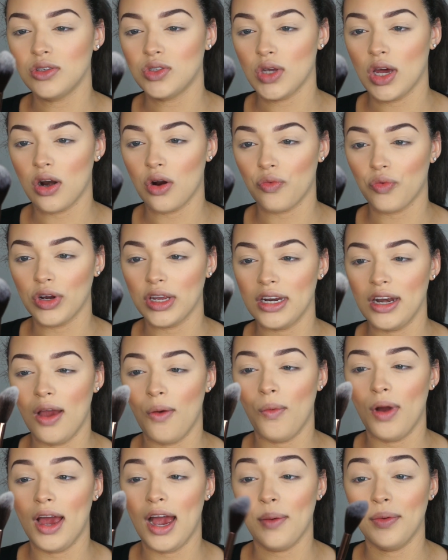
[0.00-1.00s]
so I don't really know
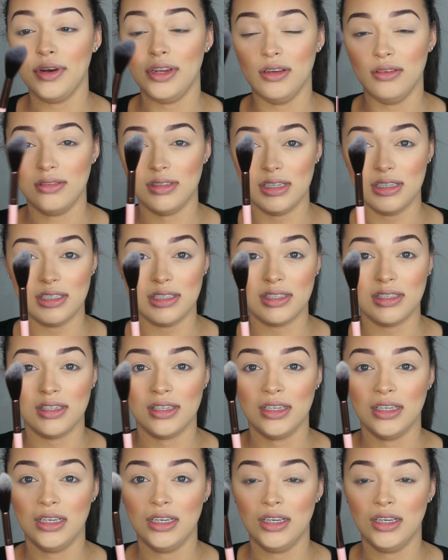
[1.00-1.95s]
what I would use this